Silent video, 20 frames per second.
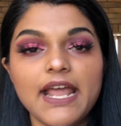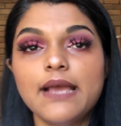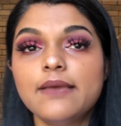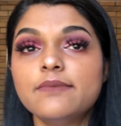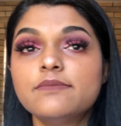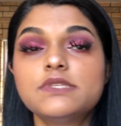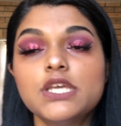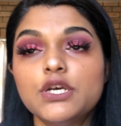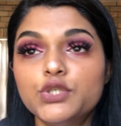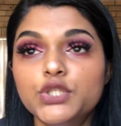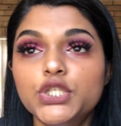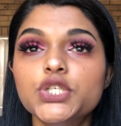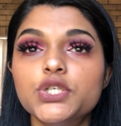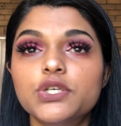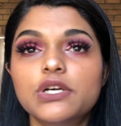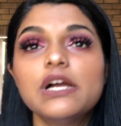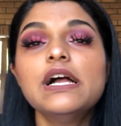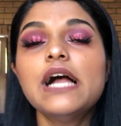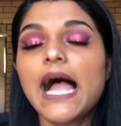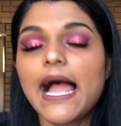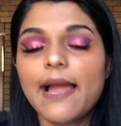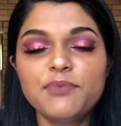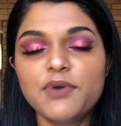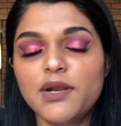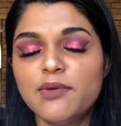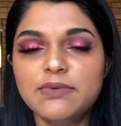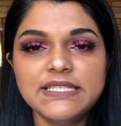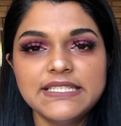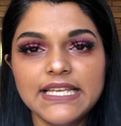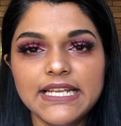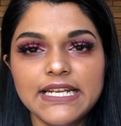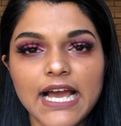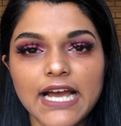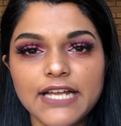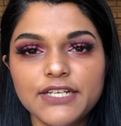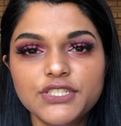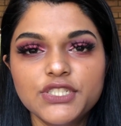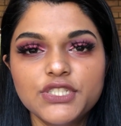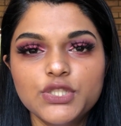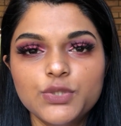I'm so shook. I probably said
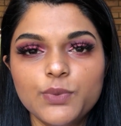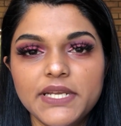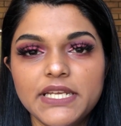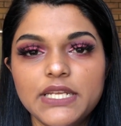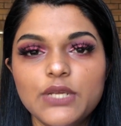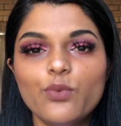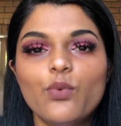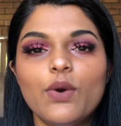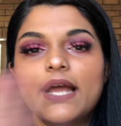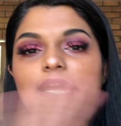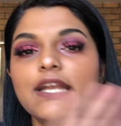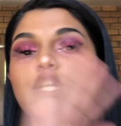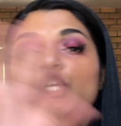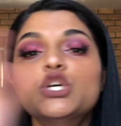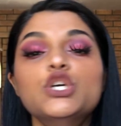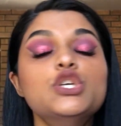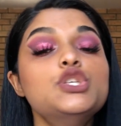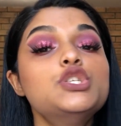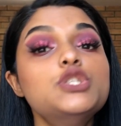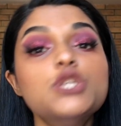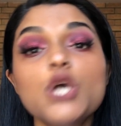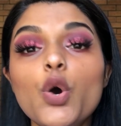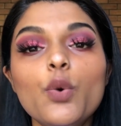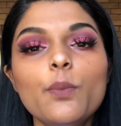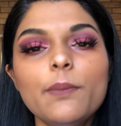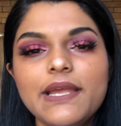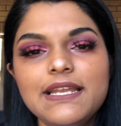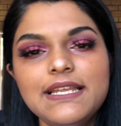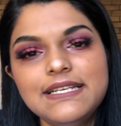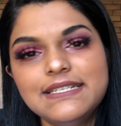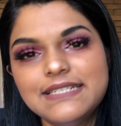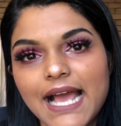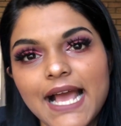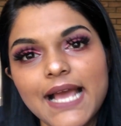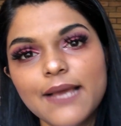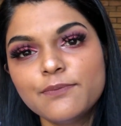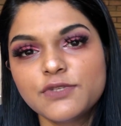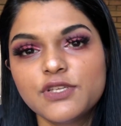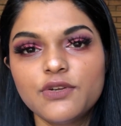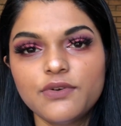121 so many
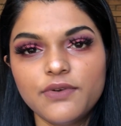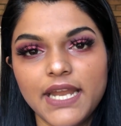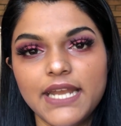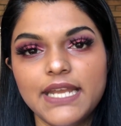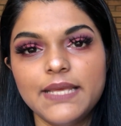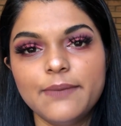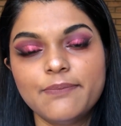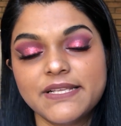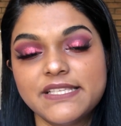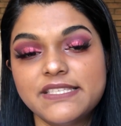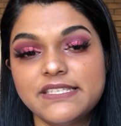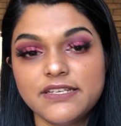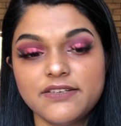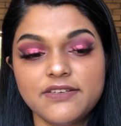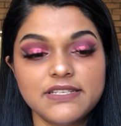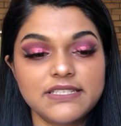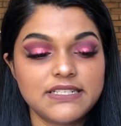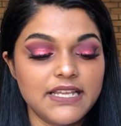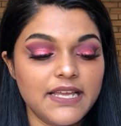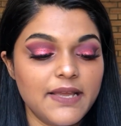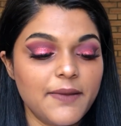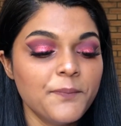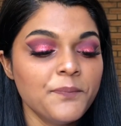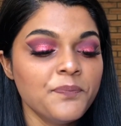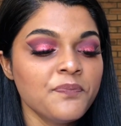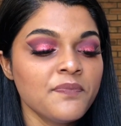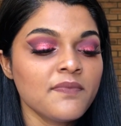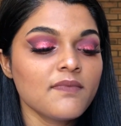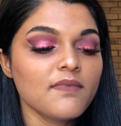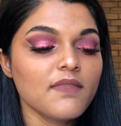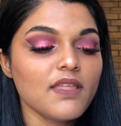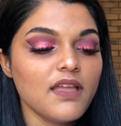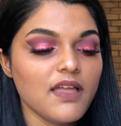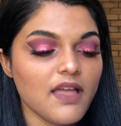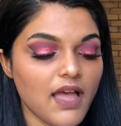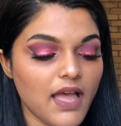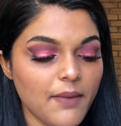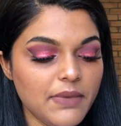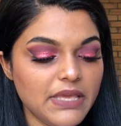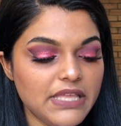times already, but seriously.
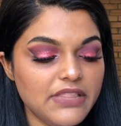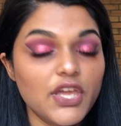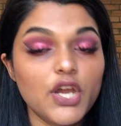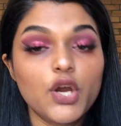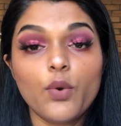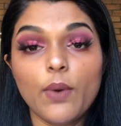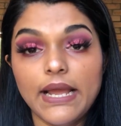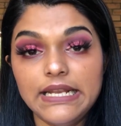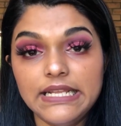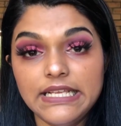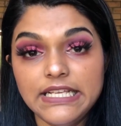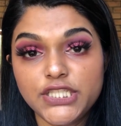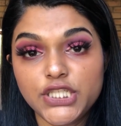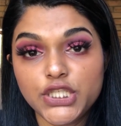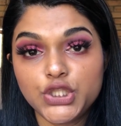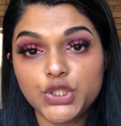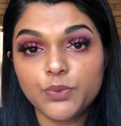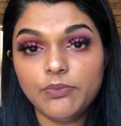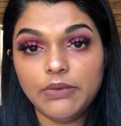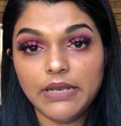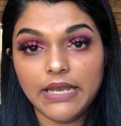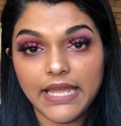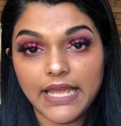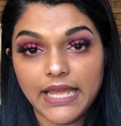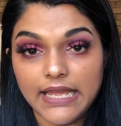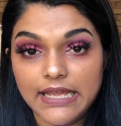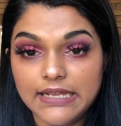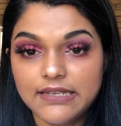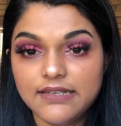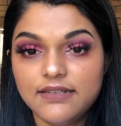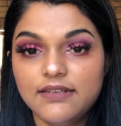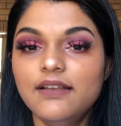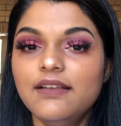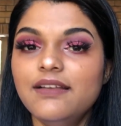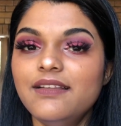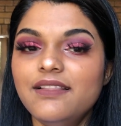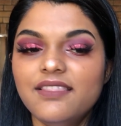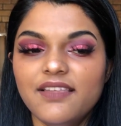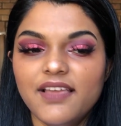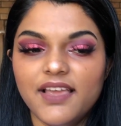I mean, they're quite easy to
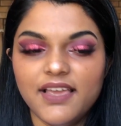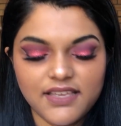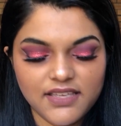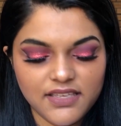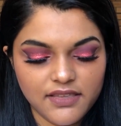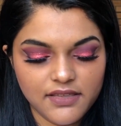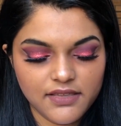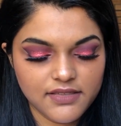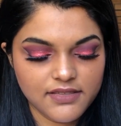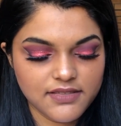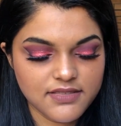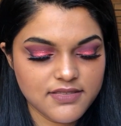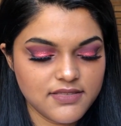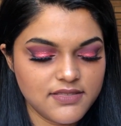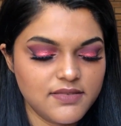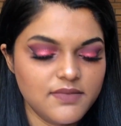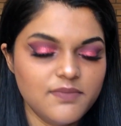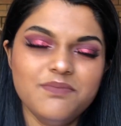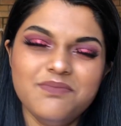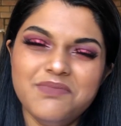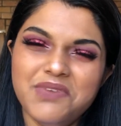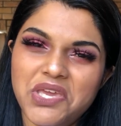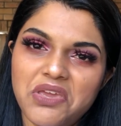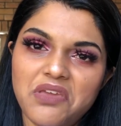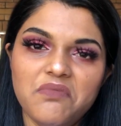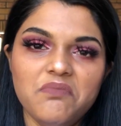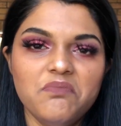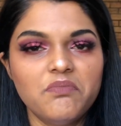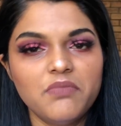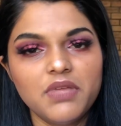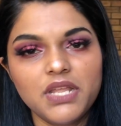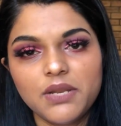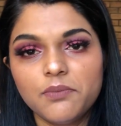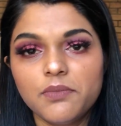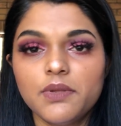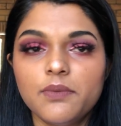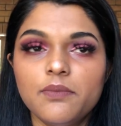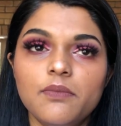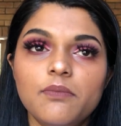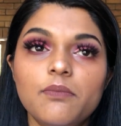blend. There is
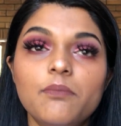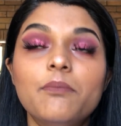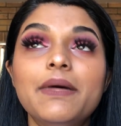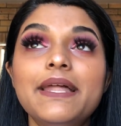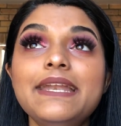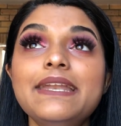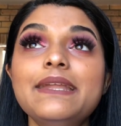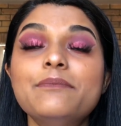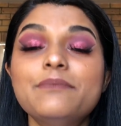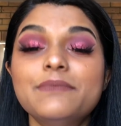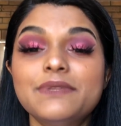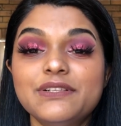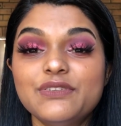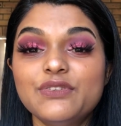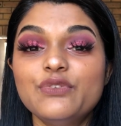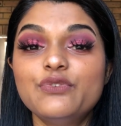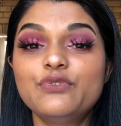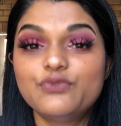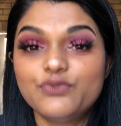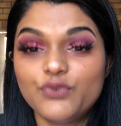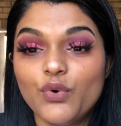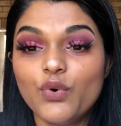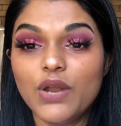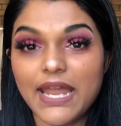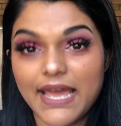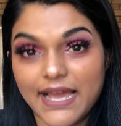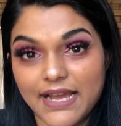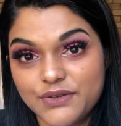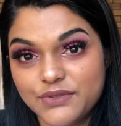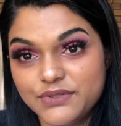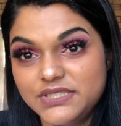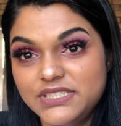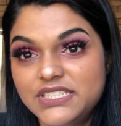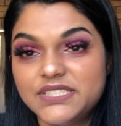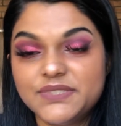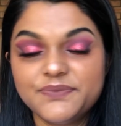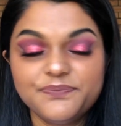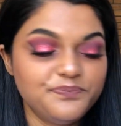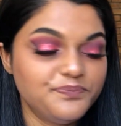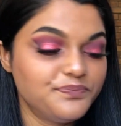minimal
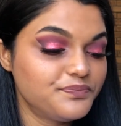fallout.